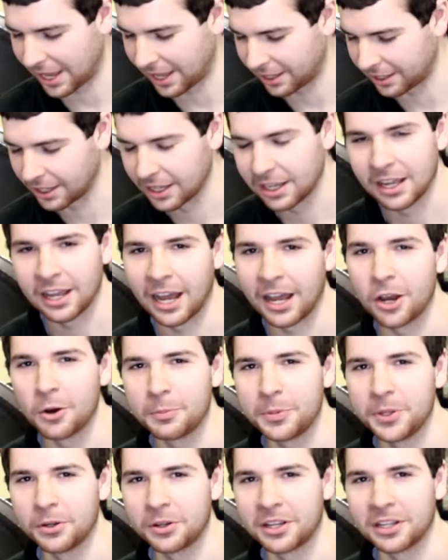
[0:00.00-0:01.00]
and I
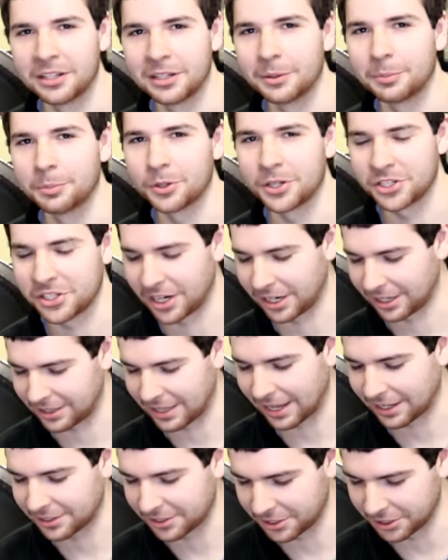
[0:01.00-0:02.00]
hope you can appreciate
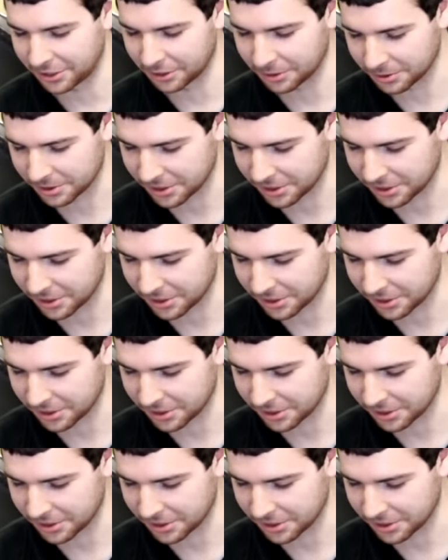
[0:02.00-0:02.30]
that too.